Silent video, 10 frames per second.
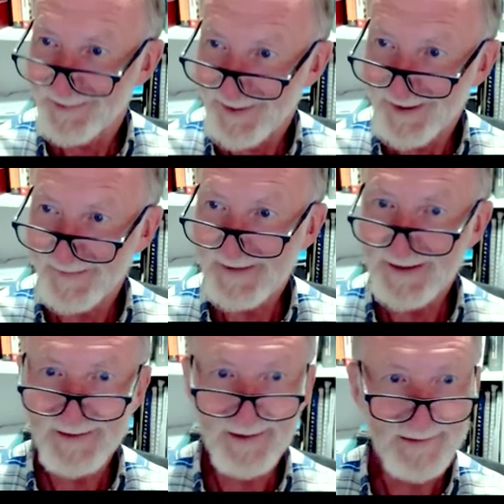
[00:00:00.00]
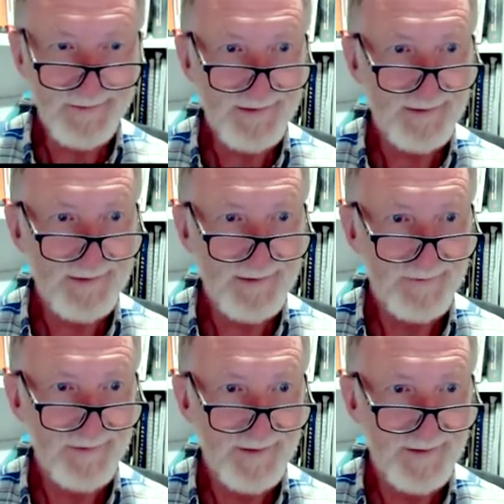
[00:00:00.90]
rather than the indolent
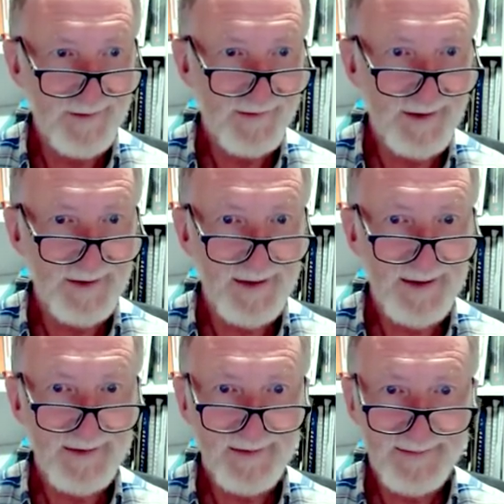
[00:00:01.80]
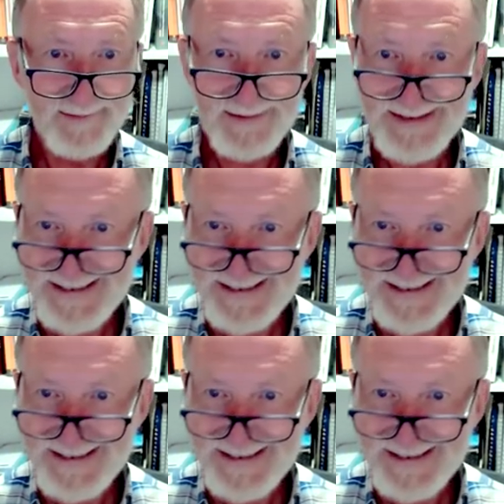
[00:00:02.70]
of cellulitis.